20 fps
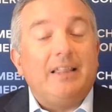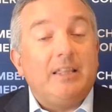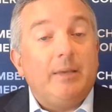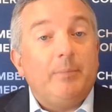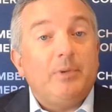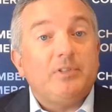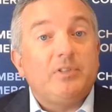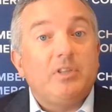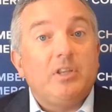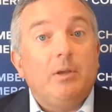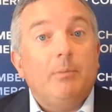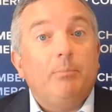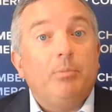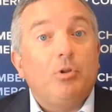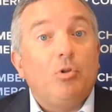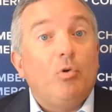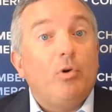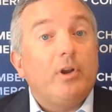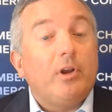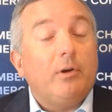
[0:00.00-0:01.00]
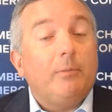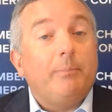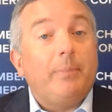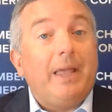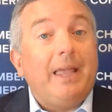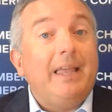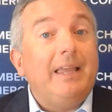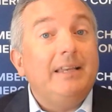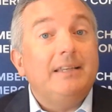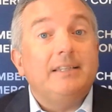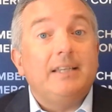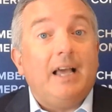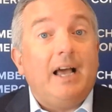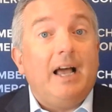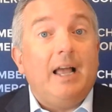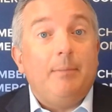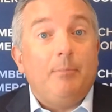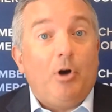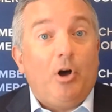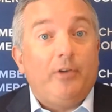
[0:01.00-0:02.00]
them as the employer paid
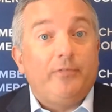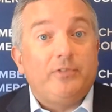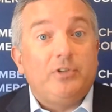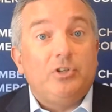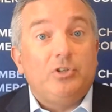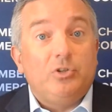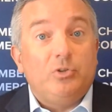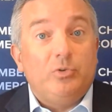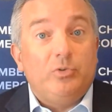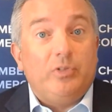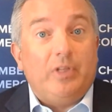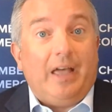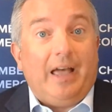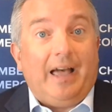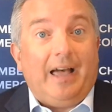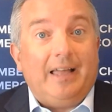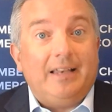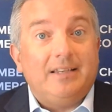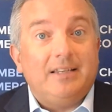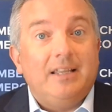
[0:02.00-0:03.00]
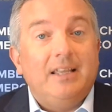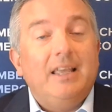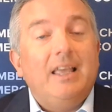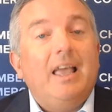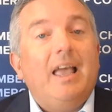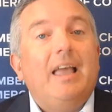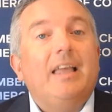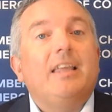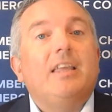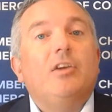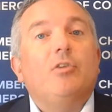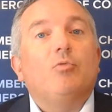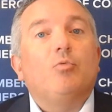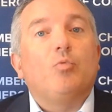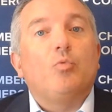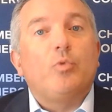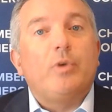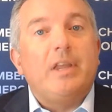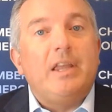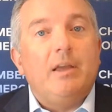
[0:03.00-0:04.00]
time off to do that and get
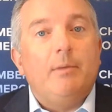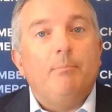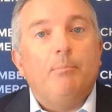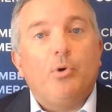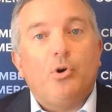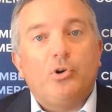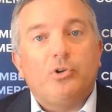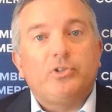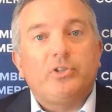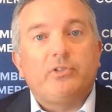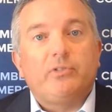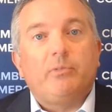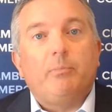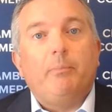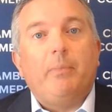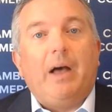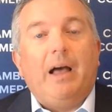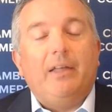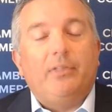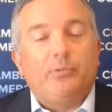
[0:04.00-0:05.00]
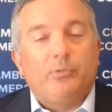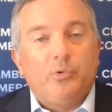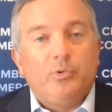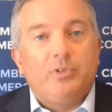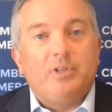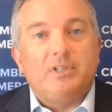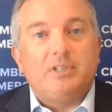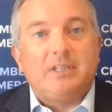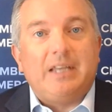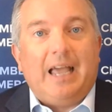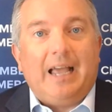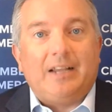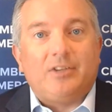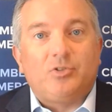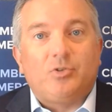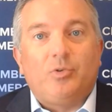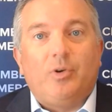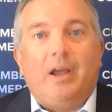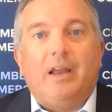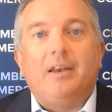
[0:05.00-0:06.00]
reimbursed by through this tax
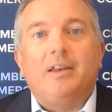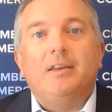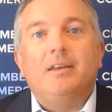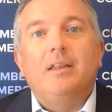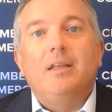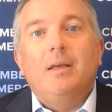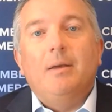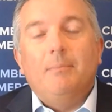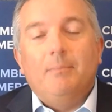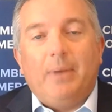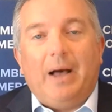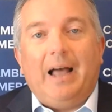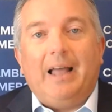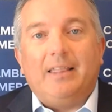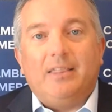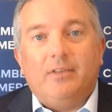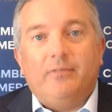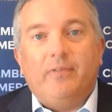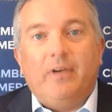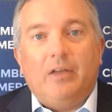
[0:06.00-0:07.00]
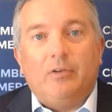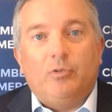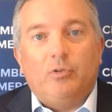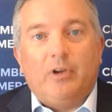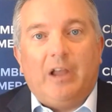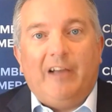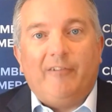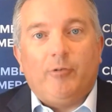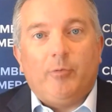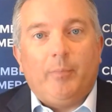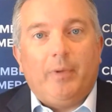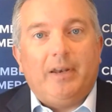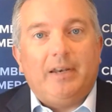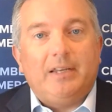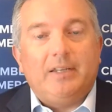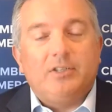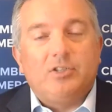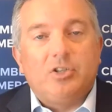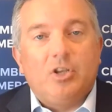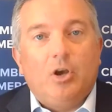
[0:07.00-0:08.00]
credit by the federal government.
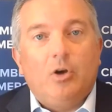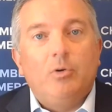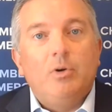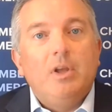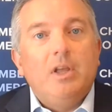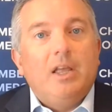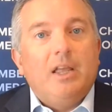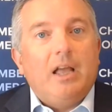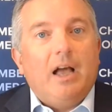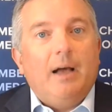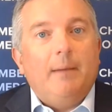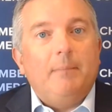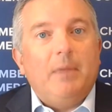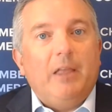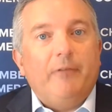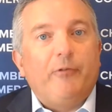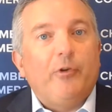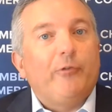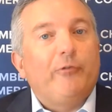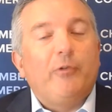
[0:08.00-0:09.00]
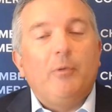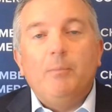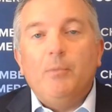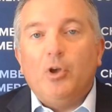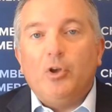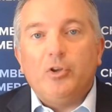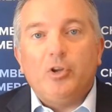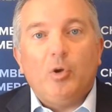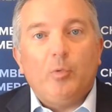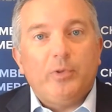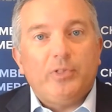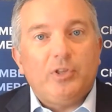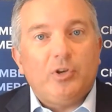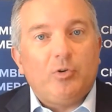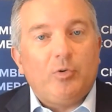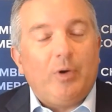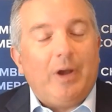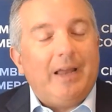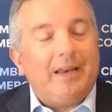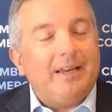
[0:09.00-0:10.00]
And so um, if you're familiar with the
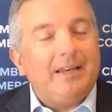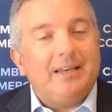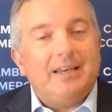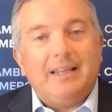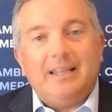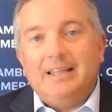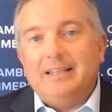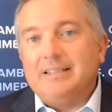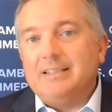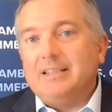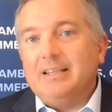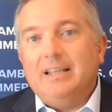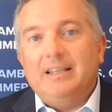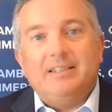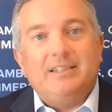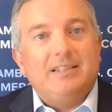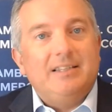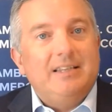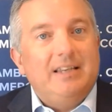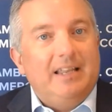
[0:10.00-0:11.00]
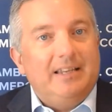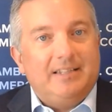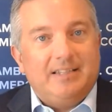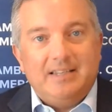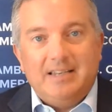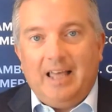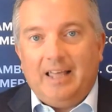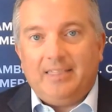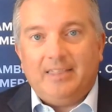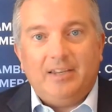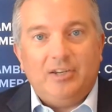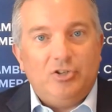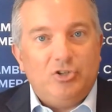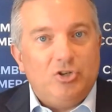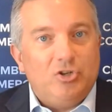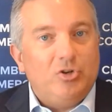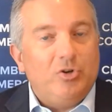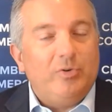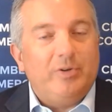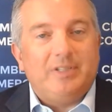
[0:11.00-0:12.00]
credit, it's it's it's nothing
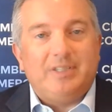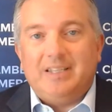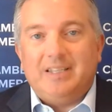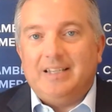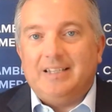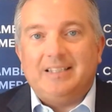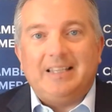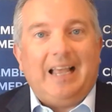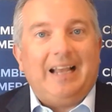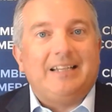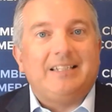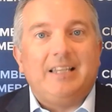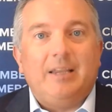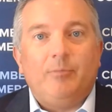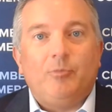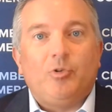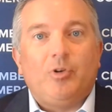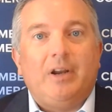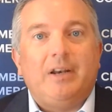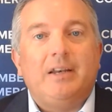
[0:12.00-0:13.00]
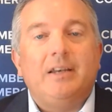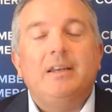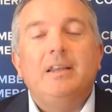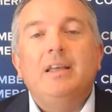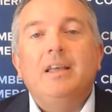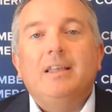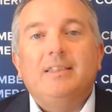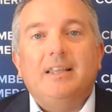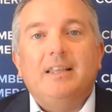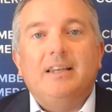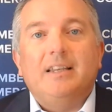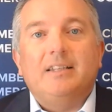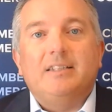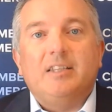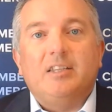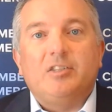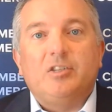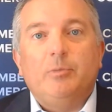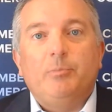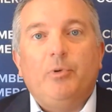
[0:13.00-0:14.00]
new. It's the exact same credit that
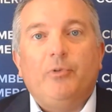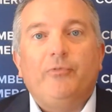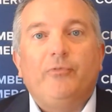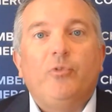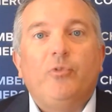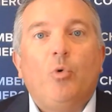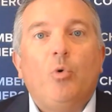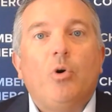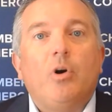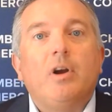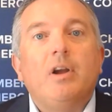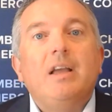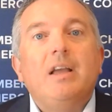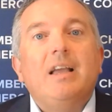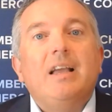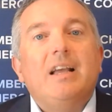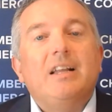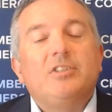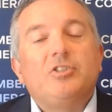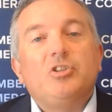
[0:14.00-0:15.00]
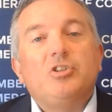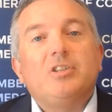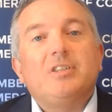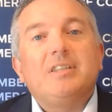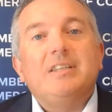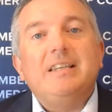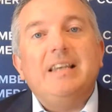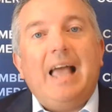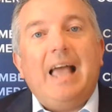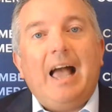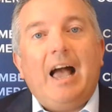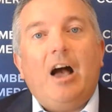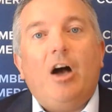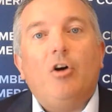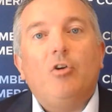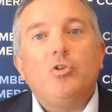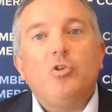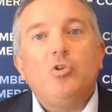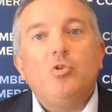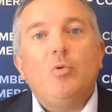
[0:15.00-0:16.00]
existed before. It's just
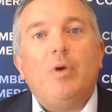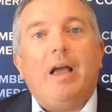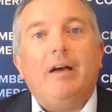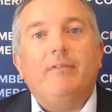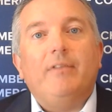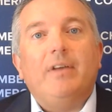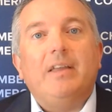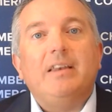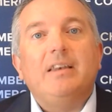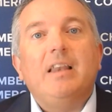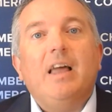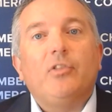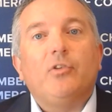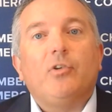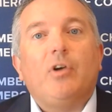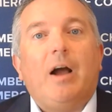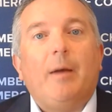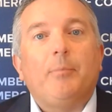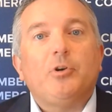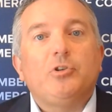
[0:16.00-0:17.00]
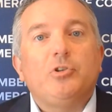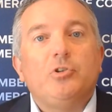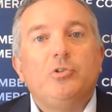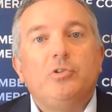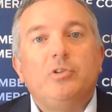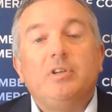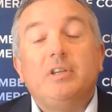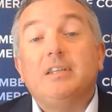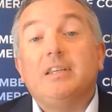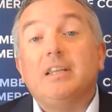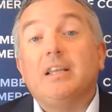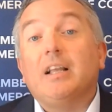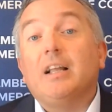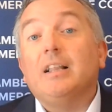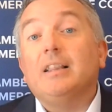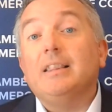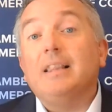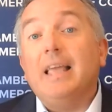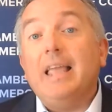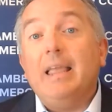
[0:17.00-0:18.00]
now you have another opportunity to
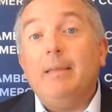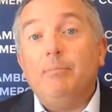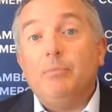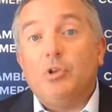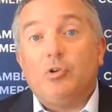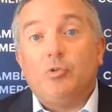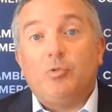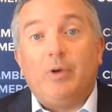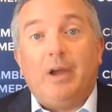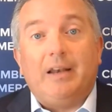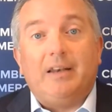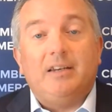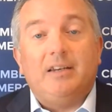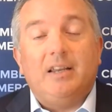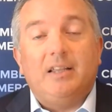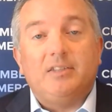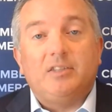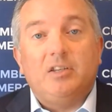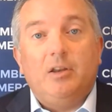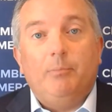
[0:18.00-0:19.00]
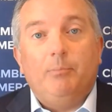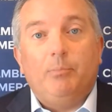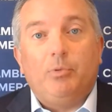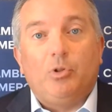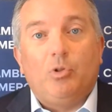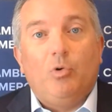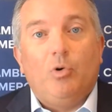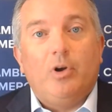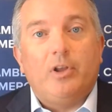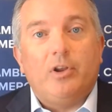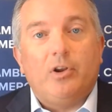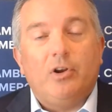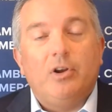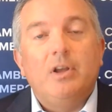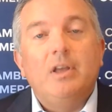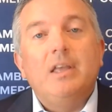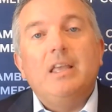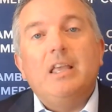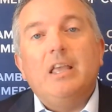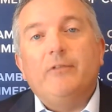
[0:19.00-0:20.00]
claim the credit as an employer
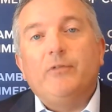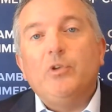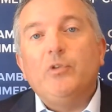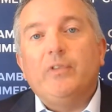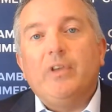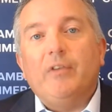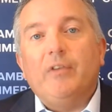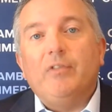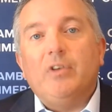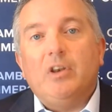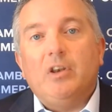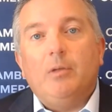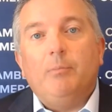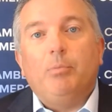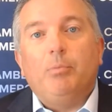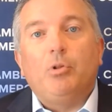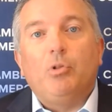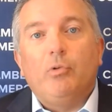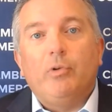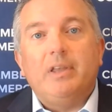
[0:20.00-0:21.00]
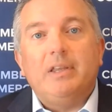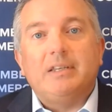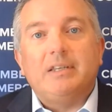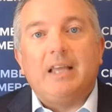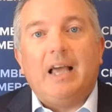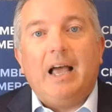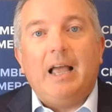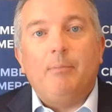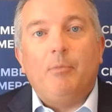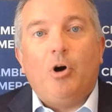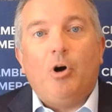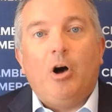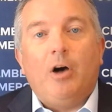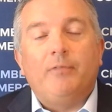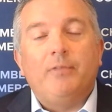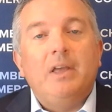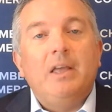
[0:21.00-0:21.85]
if you've given an employee time off